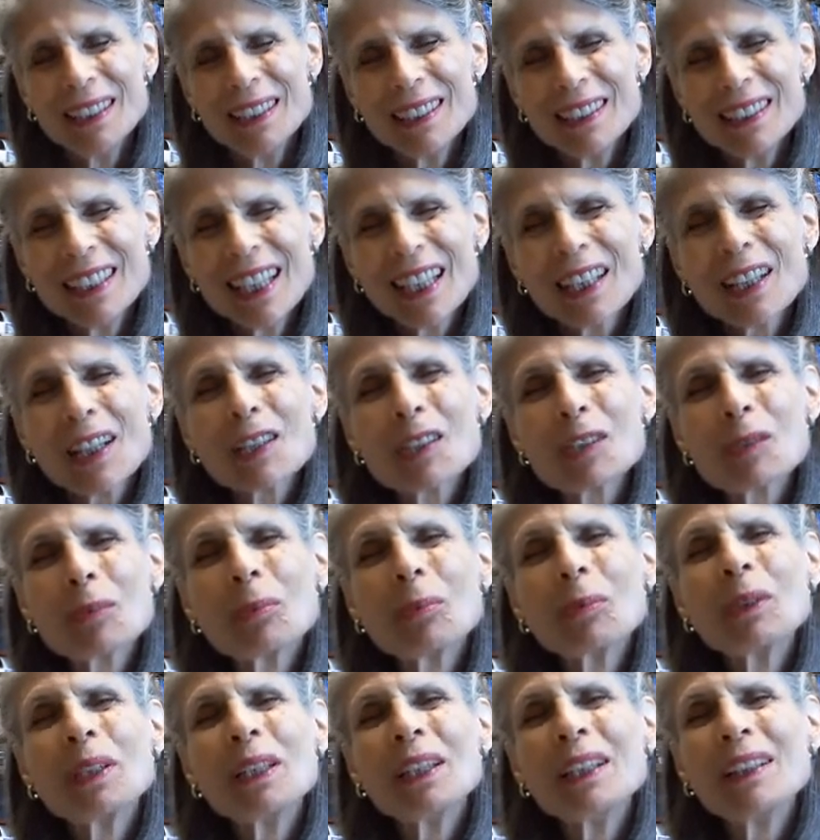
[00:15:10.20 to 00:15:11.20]
Let us
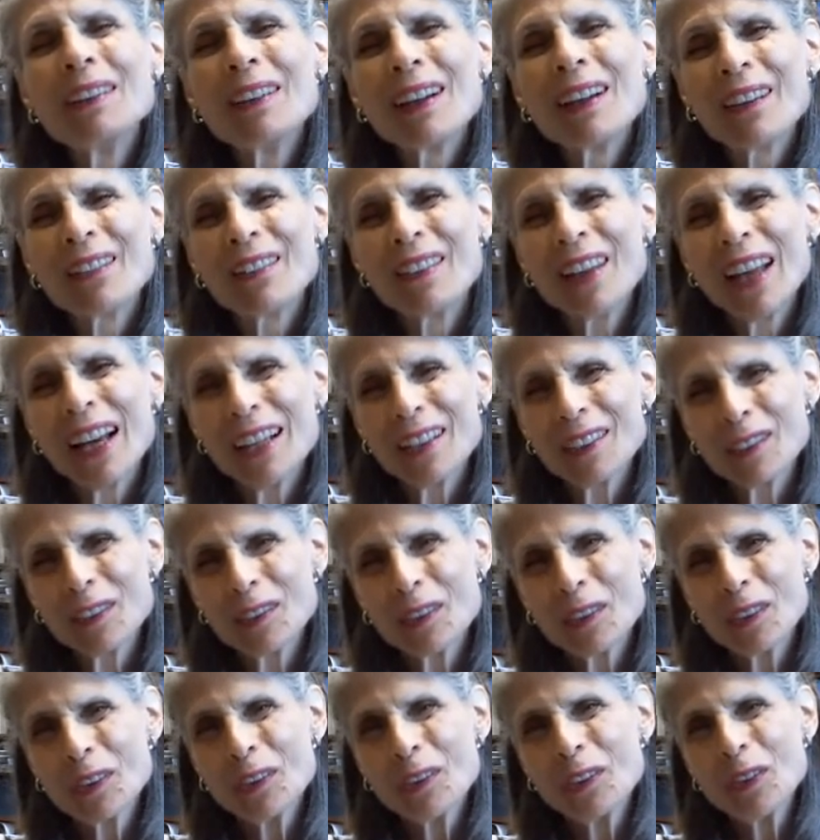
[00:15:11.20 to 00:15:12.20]
breathe on that
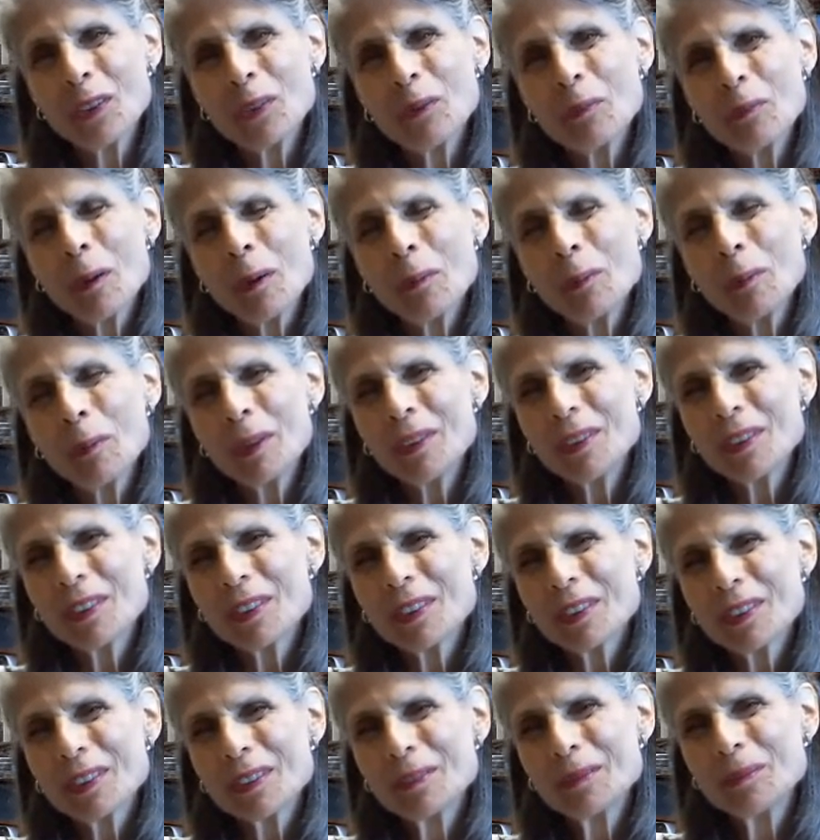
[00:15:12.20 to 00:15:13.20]
for a few moments.